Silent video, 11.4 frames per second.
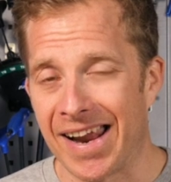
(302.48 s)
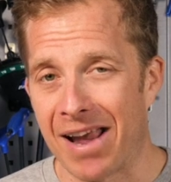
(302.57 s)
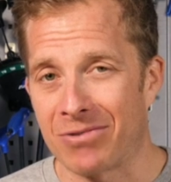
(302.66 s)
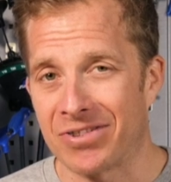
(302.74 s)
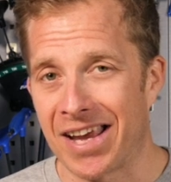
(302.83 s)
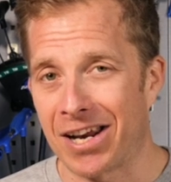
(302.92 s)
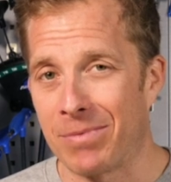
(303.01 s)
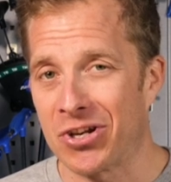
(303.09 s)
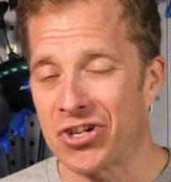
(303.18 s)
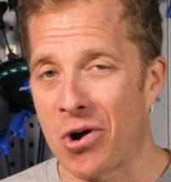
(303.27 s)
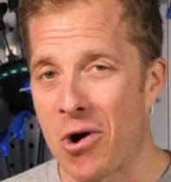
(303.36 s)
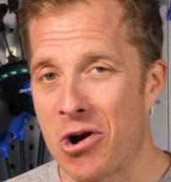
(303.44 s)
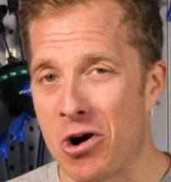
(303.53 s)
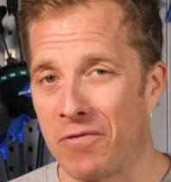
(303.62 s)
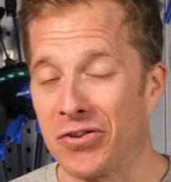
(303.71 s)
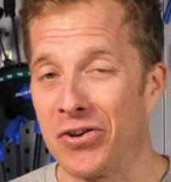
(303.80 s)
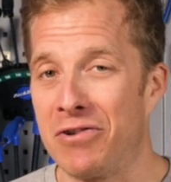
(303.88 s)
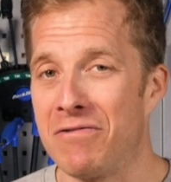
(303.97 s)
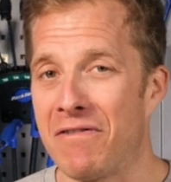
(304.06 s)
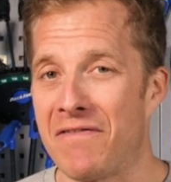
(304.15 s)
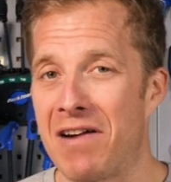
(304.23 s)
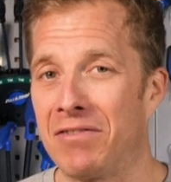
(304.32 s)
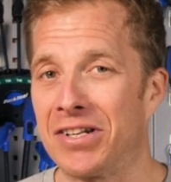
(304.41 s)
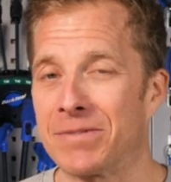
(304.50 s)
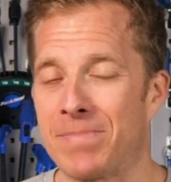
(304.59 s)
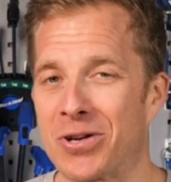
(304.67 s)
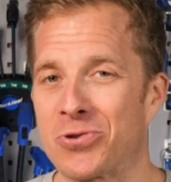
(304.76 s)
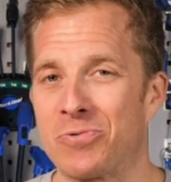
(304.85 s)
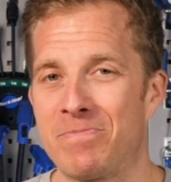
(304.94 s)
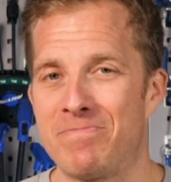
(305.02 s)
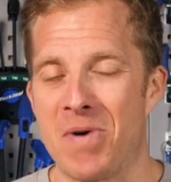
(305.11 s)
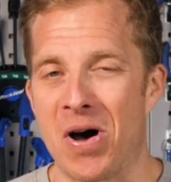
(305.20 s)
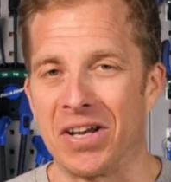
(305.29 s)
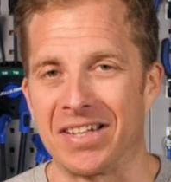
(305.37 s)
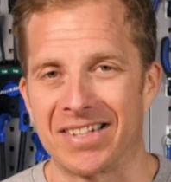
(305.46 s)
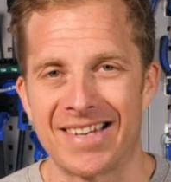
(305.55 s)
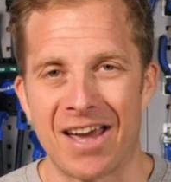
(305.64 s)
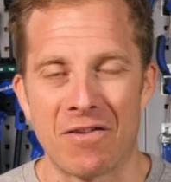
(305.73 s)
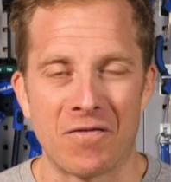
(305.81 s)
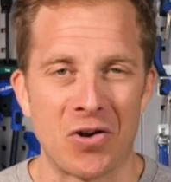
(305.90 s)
announced that they're going to be showing off two very special bikes. Now, the